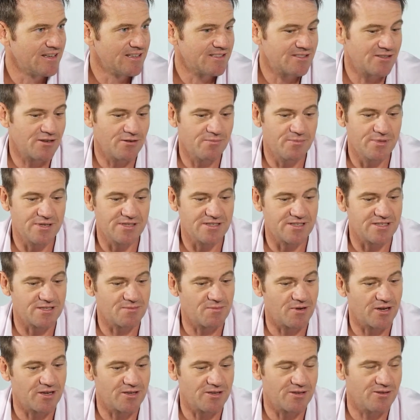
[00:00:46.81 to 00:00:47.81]
So a business
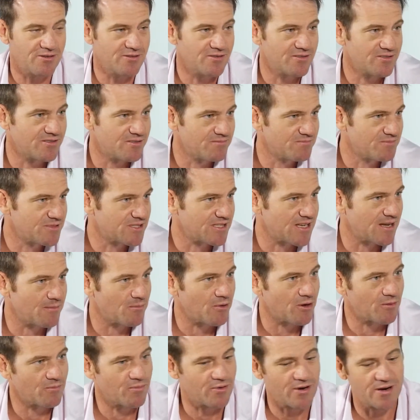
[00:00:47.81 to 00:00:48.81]
might use
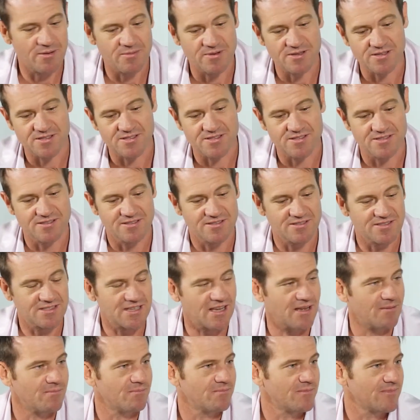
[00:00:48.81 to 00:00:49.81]
some on-premise,
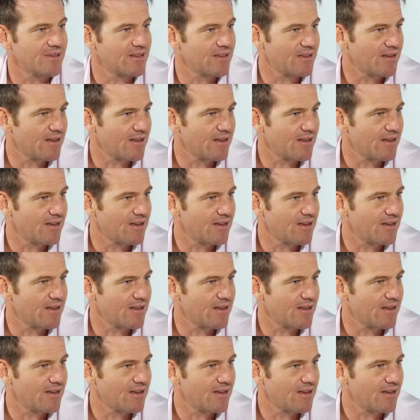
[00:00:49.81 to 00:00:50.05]
some